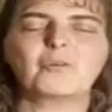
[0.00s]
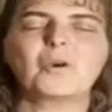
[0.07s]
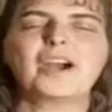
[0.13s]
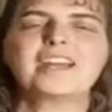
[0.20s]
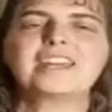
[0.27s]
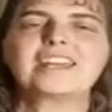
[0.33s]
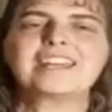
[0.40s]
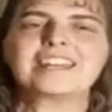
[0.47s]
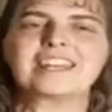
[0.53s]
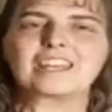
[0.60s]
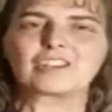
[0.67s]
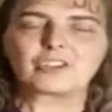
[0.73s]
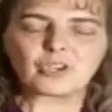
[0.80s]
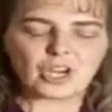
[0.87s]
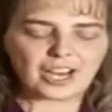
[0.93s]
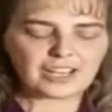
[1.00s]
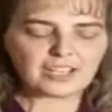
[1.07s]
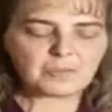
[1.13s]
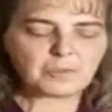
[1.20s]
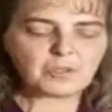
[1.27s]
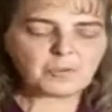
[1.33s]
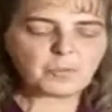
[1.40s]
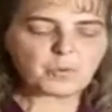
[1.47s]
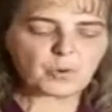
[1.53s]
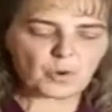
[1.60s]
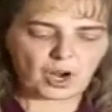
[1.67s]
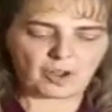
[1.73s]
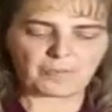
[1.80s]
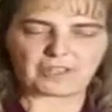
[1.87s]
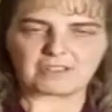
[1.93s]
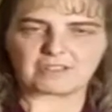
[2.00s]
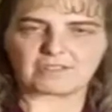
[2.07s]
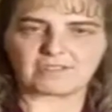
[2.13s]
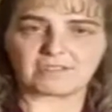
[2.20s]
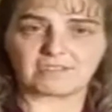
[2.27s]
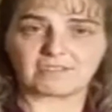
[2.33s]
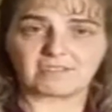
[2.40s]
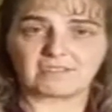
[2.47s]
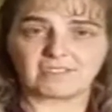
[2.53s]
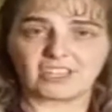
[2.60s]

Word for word: What an incredible promise.